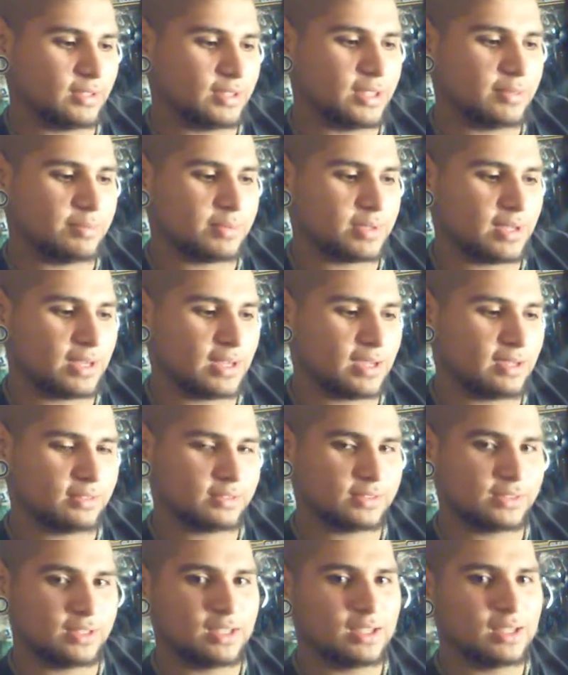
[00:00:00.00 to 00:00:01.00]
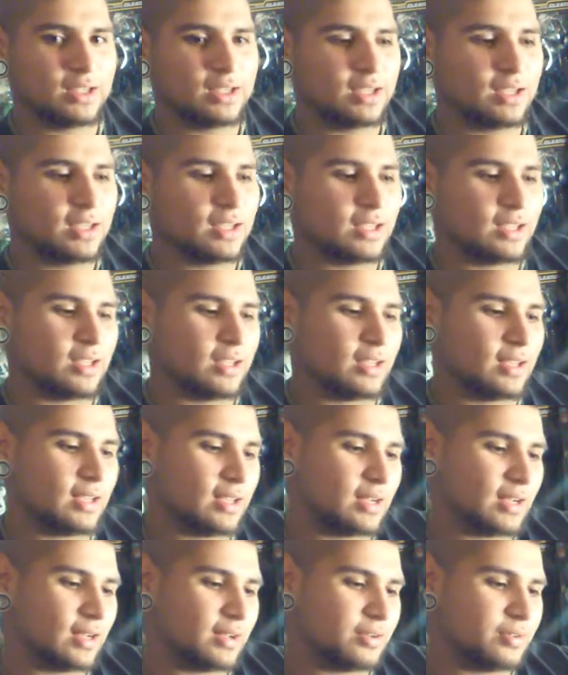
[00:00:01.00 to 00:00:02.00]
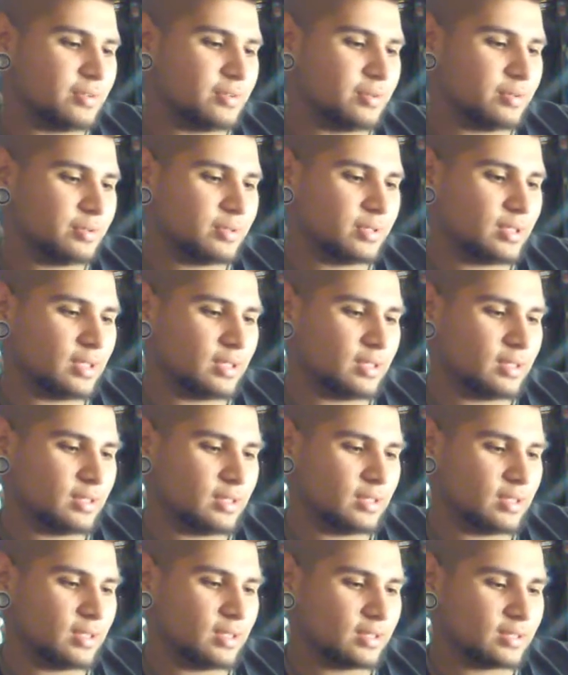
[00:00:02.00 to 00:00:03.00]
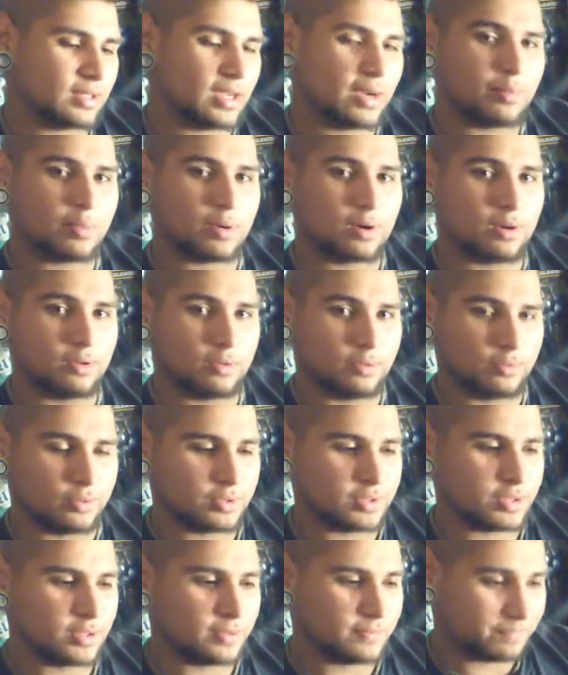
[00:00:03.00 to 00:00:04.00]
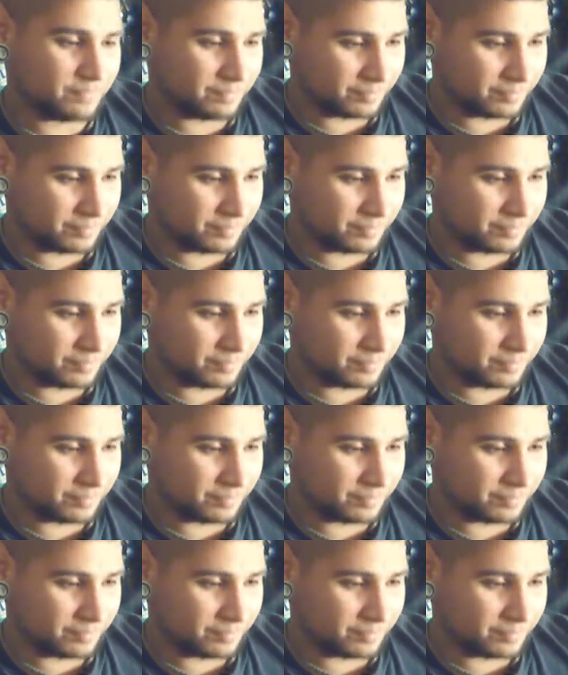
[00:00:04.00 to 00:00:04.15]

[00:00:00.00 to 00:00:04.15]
deep canals, and I use a topwater lures.